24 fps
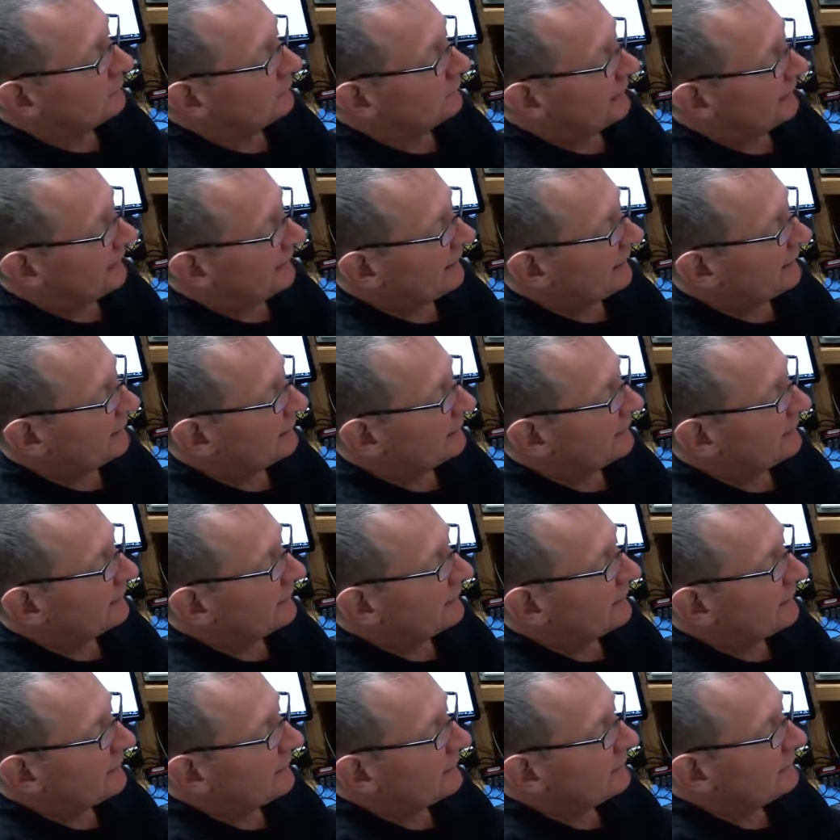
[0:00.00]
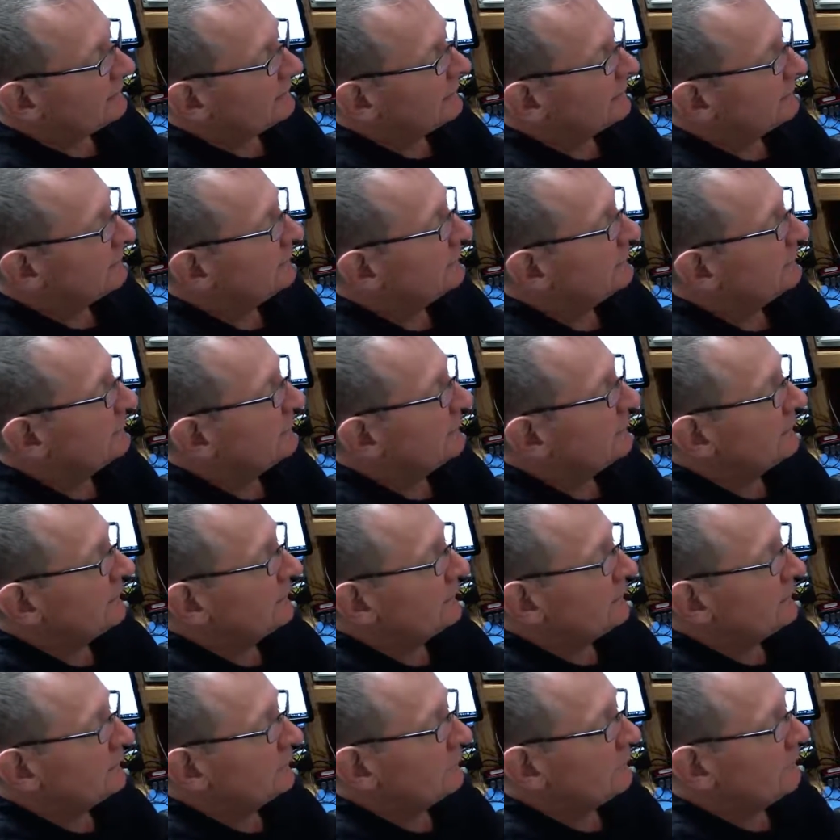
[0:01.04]
And
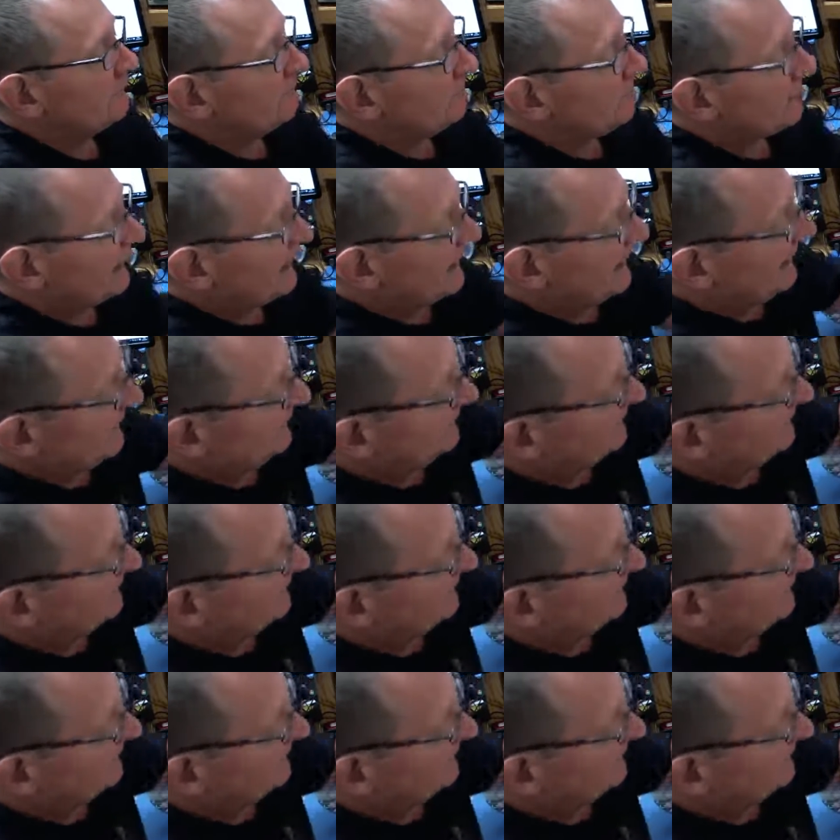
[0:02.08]
we've got